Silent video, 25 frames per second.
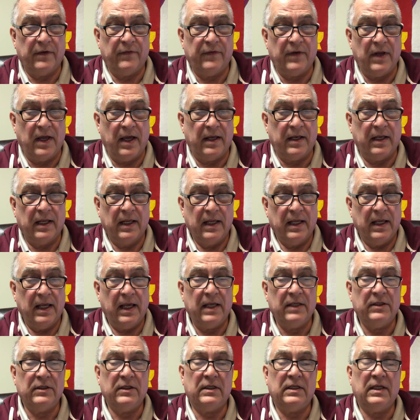have not
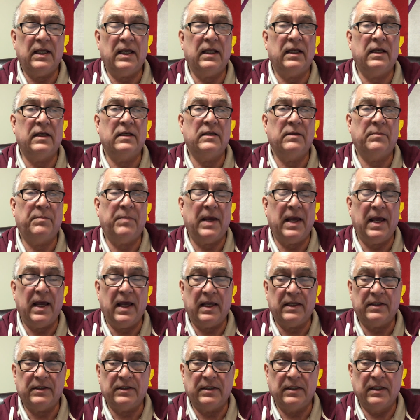hesitated to
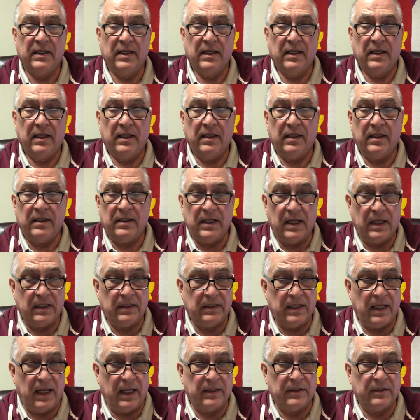pass the death
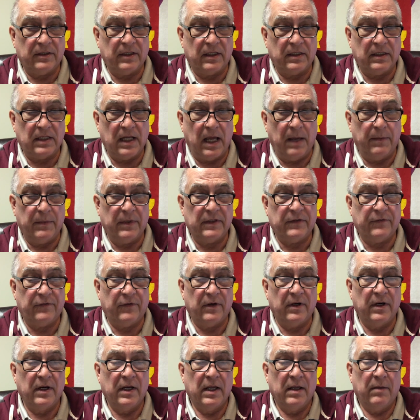sentence on Thomas
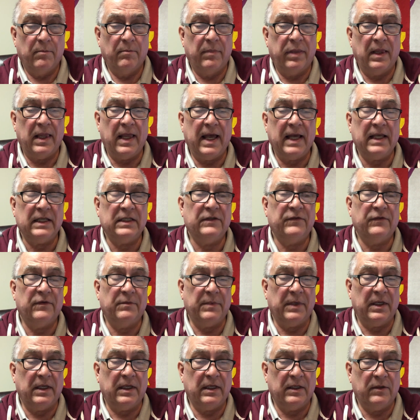for
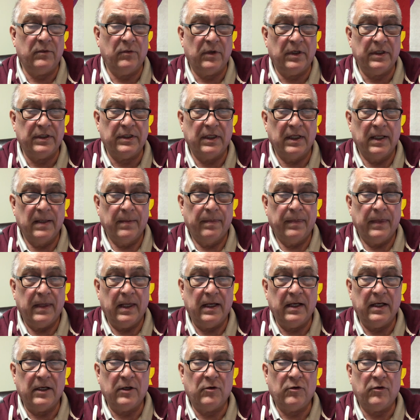blasphemy. It was
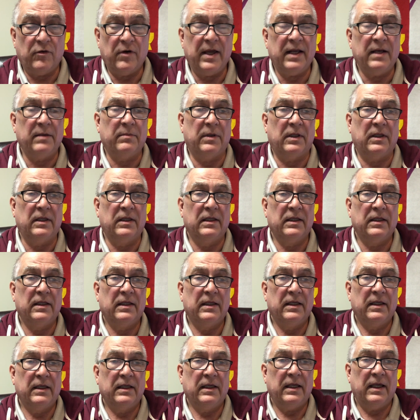an incredible
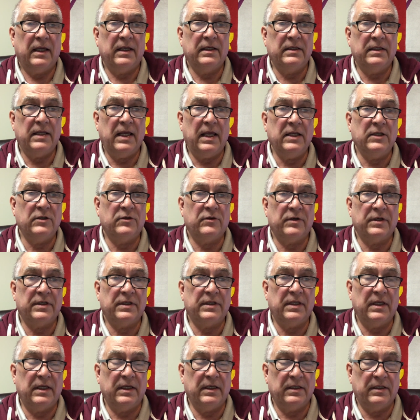and dangerous
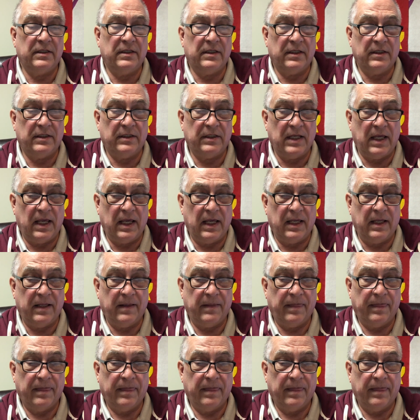thing to say.